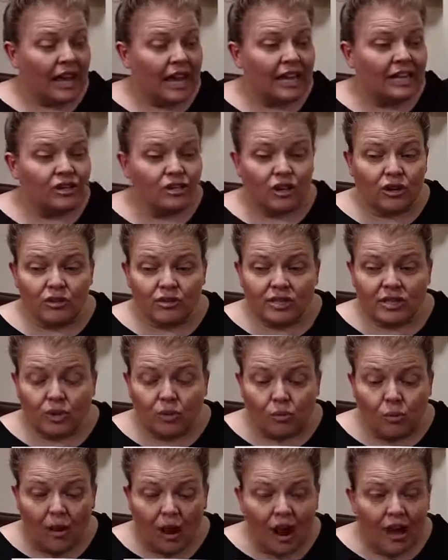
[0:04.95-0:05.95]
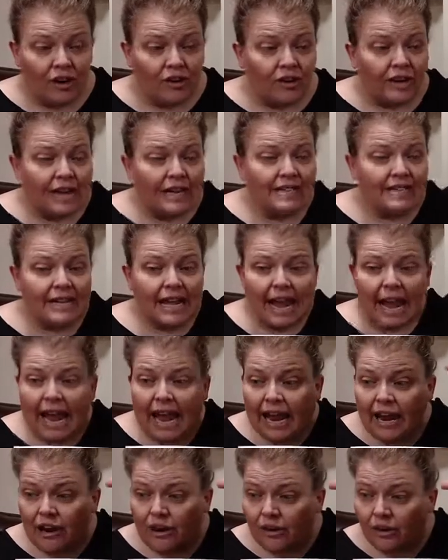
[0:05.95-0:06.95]
it turns the water into
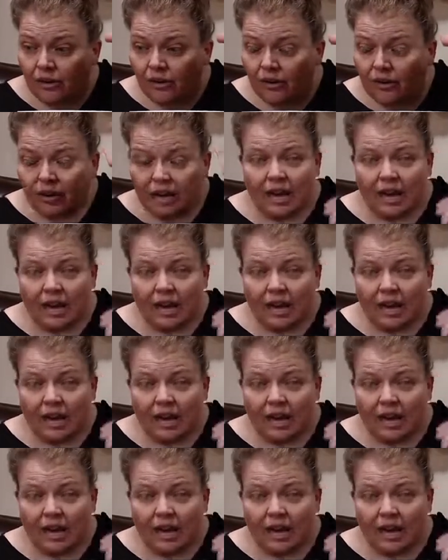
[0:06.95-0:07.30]
air.